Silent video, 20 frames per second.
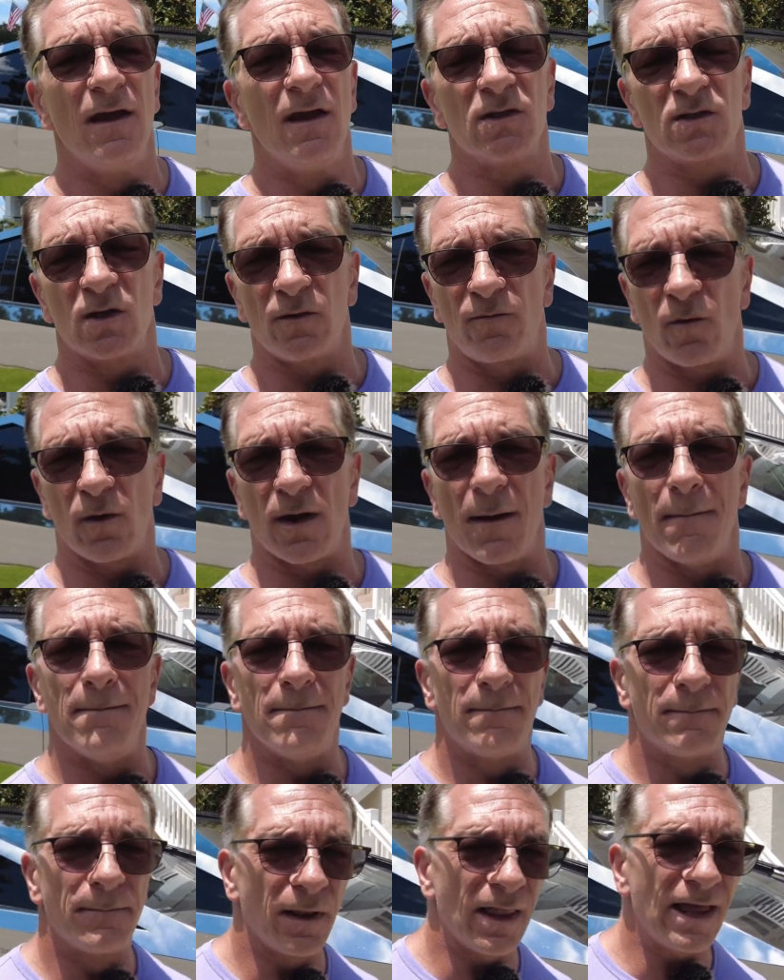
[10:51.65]
So if you
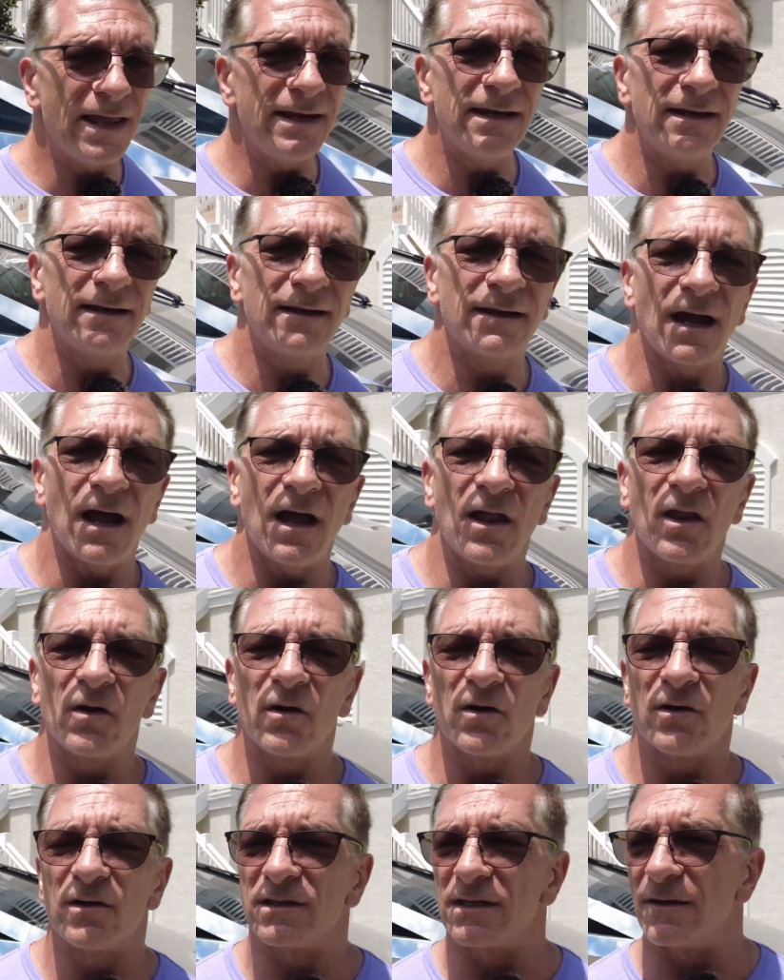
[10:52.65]
want to blend in
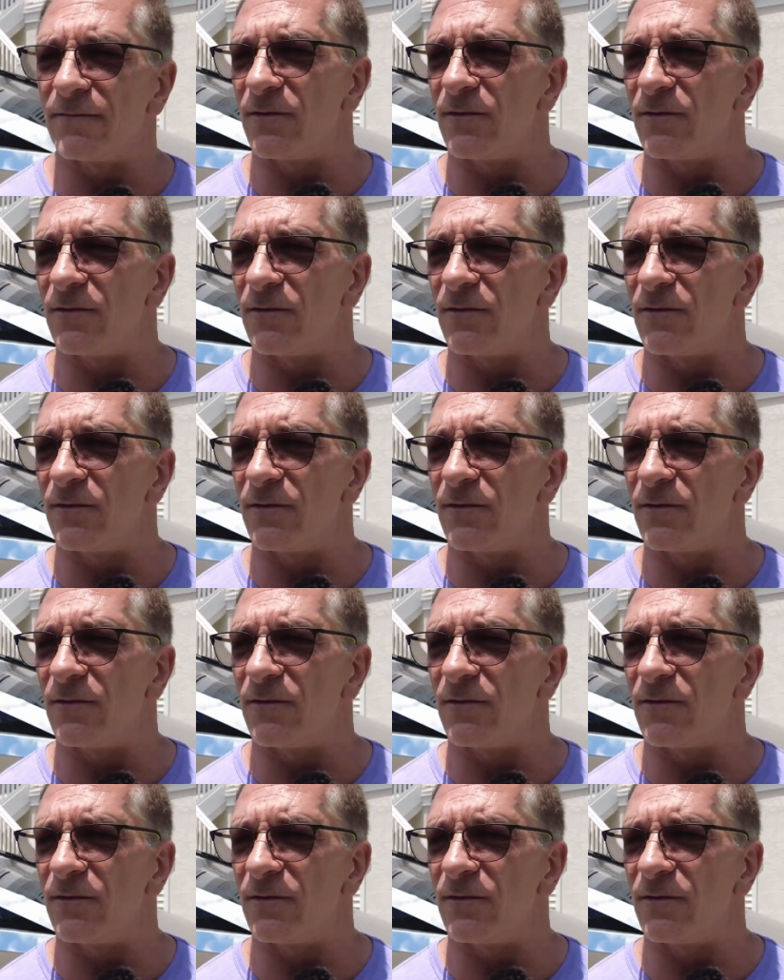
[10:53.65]
colors,